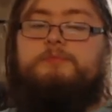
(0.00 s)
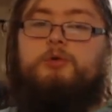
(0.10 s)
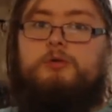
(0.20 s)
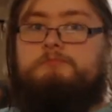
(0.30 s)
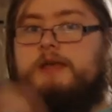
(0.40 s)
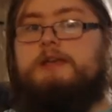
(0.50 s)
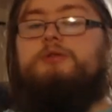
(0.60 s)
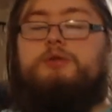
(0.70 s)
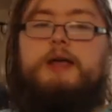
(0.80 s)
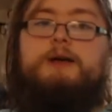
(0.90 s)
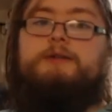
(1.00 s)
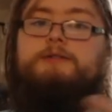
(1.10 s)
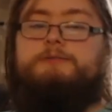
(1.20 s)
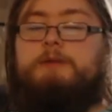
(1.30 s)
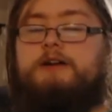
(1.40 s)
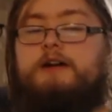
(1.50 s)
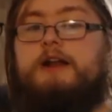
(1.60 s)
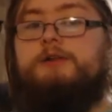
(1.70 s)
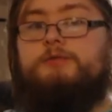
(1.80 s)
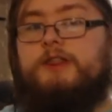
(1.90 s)
or make your characters better. And I
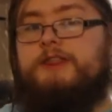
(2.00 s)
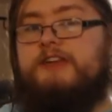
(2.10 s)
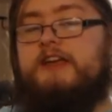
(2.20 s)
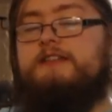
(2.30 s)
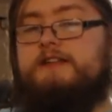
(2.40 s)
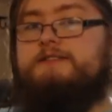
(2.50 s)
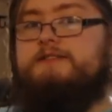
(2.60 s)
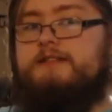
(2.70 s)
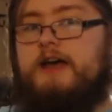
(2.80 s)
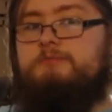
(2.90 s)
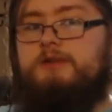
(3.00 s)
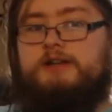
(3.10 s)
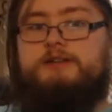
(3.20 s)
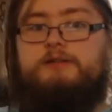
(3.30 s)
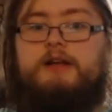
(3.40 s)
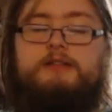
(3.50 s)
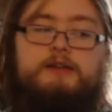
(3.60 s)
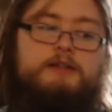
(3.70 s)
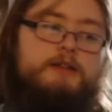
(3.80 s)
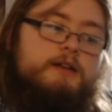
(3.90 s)
don't think that's that big a deal. I
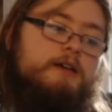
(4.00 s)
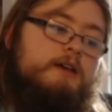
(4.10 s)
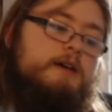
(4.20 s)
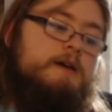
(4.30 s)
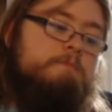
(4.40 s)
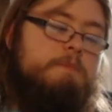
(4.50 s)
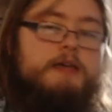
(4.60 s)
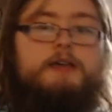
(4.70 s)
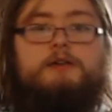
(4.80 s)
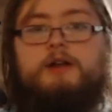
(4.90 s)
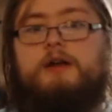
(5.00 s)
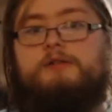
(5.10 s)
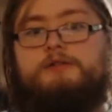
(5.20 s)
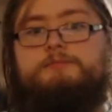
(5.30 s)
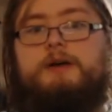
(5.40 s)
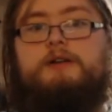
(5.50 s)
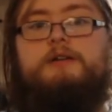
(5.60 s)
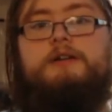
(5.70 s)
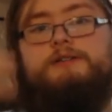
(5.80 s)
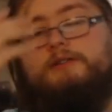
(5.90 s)
think that making your characters
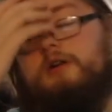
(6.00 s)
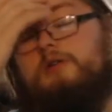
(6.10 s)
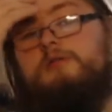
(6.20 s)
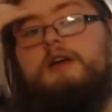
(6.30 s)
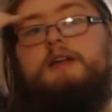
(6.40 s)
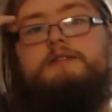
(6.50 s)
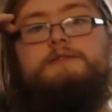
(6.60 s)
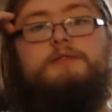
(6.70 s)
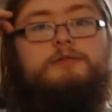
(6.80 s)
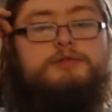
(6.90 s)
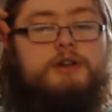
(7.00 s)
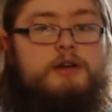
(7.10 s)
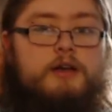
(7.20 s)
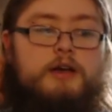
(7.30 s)
better is an alright solution.